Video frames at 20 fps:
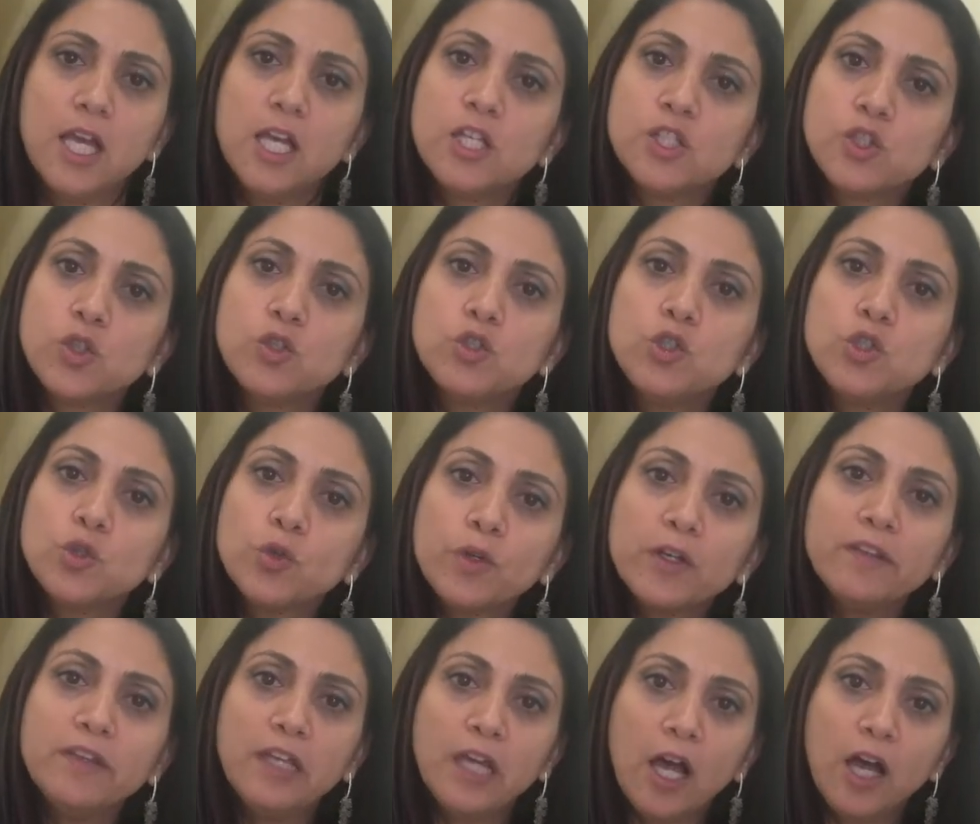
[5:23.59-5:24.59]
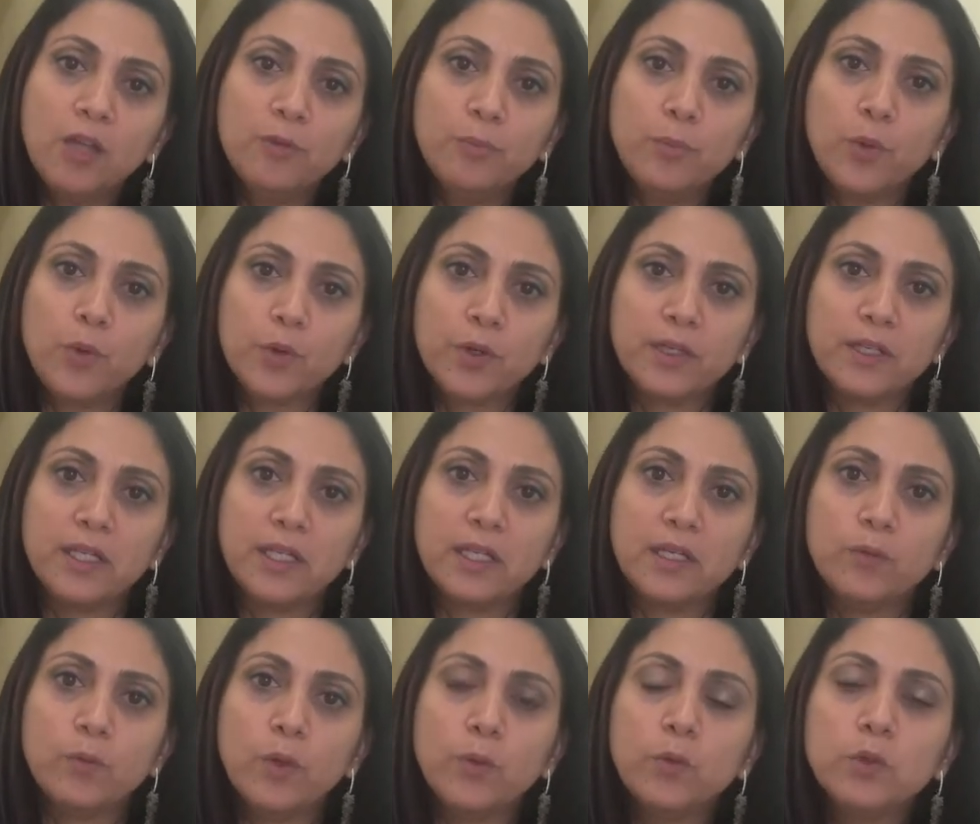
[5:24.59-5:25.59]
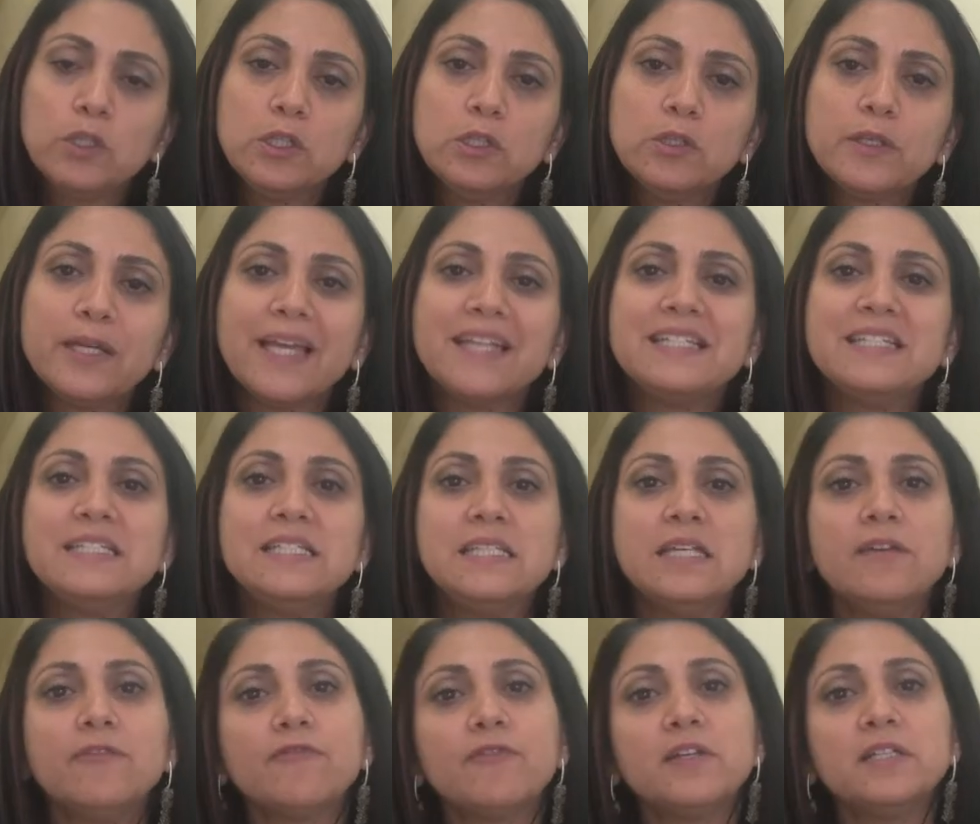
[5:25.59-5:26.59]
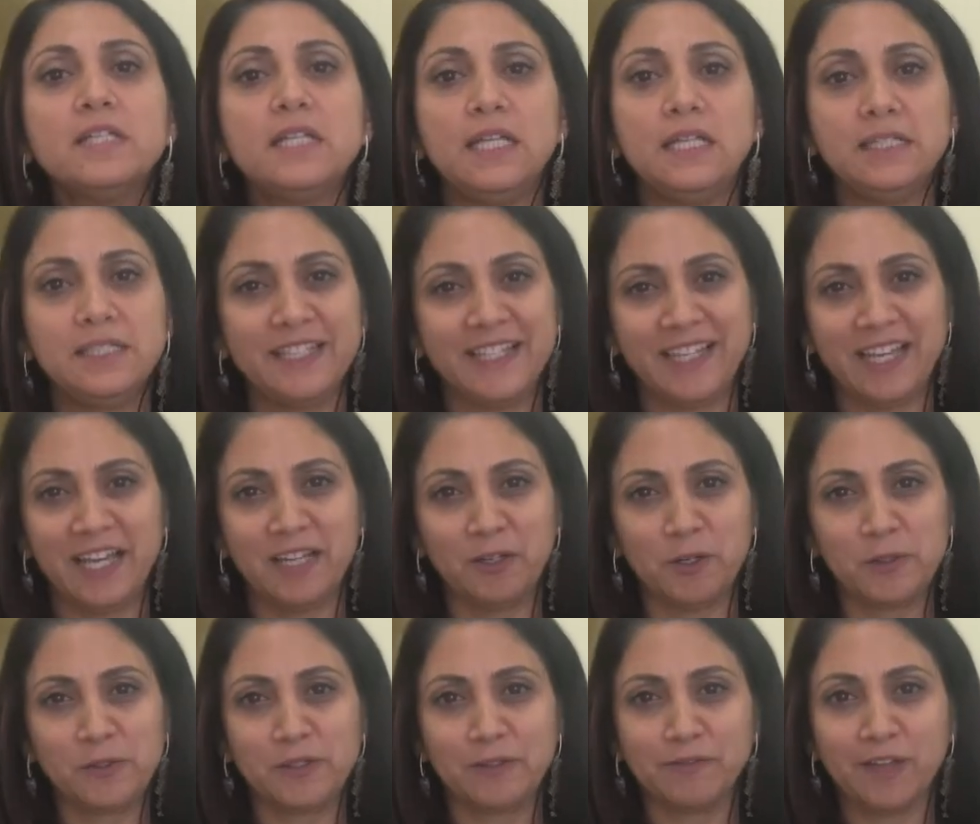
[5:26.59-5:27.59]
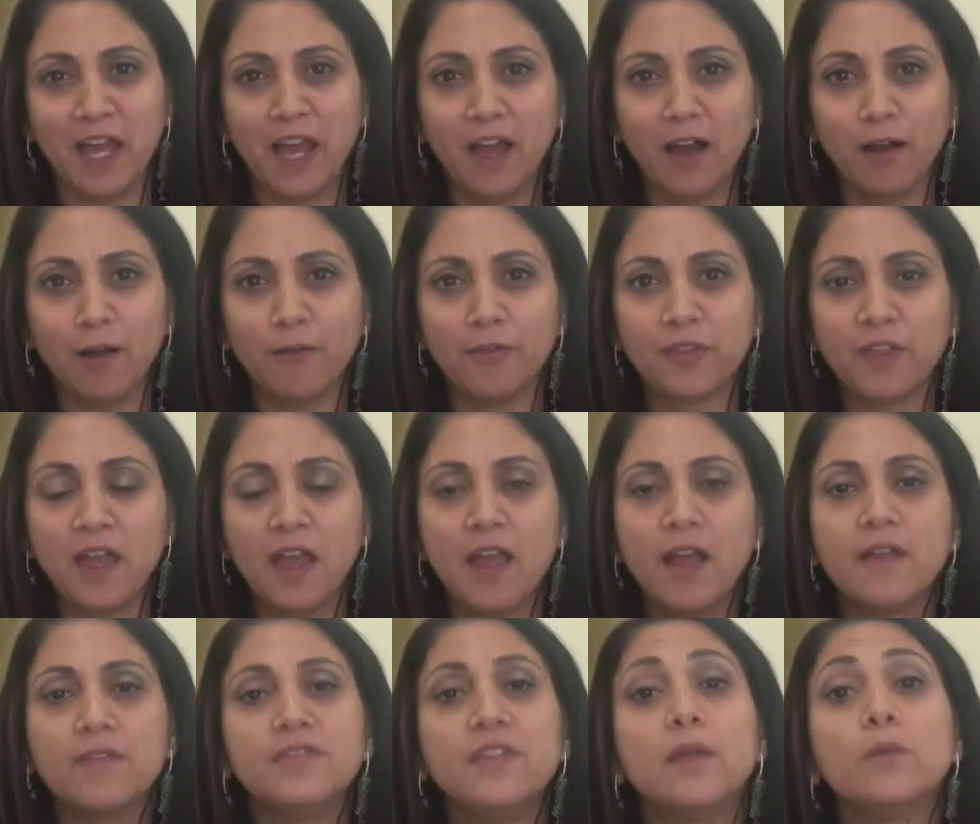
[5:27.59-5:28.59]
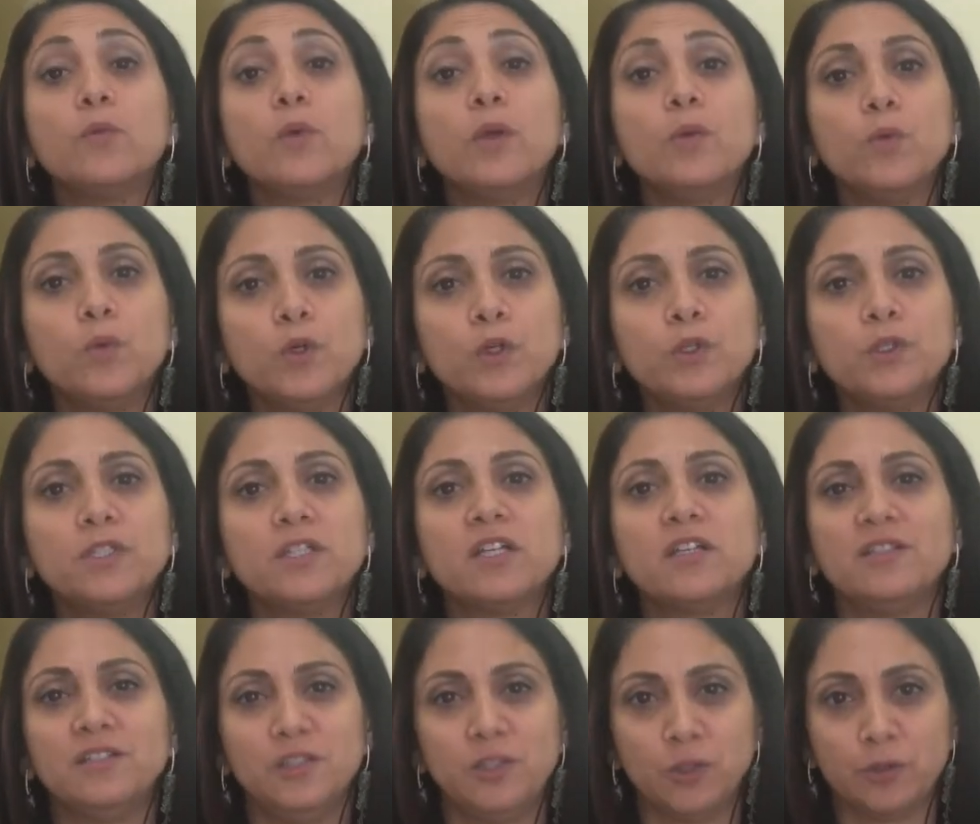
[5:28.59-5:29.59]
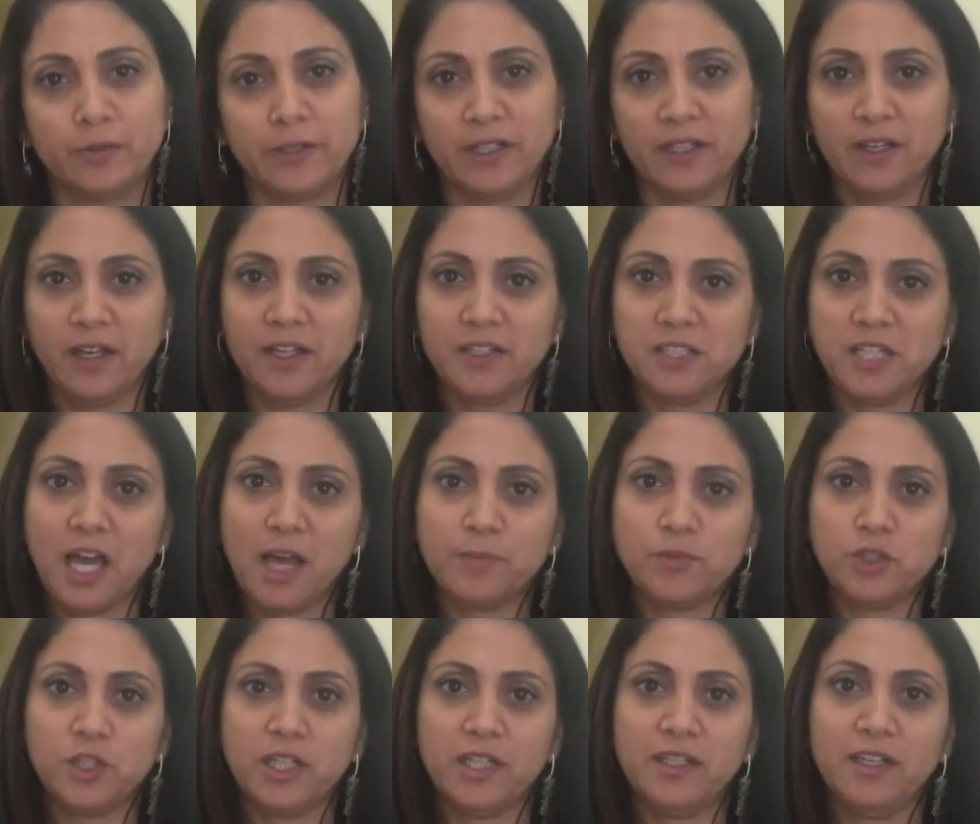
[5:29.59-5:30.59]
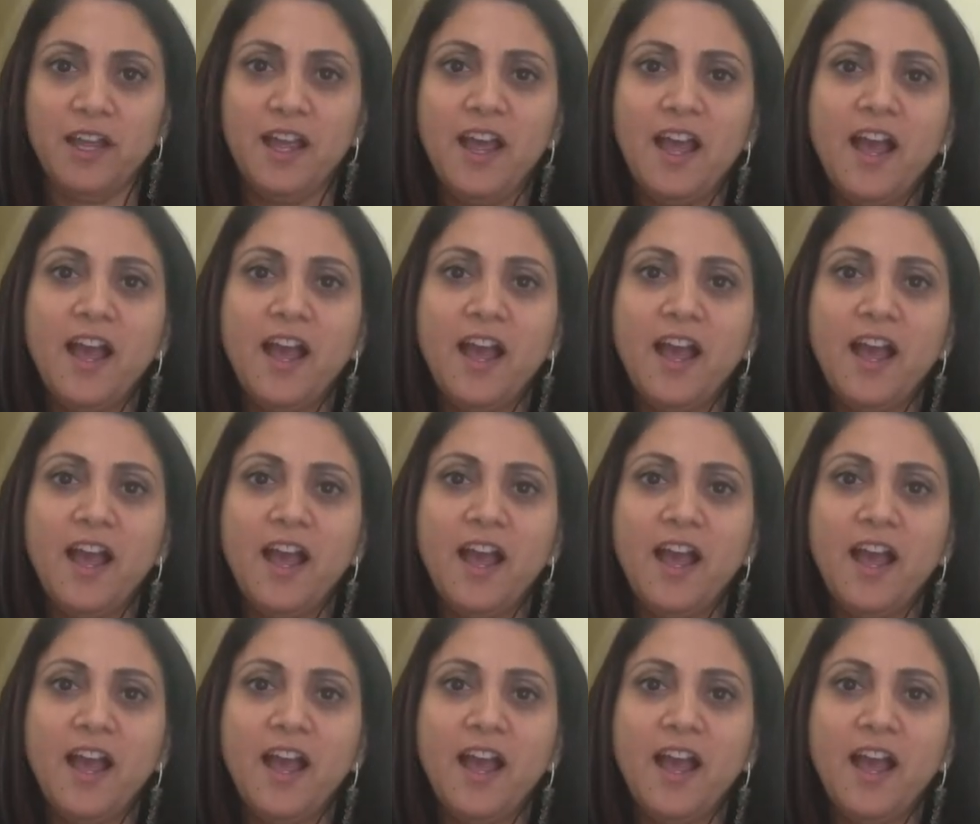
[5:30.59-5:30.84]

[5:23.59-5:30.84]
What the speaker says: So during the onboarding, we would look at different indicators of health than we would during adoption.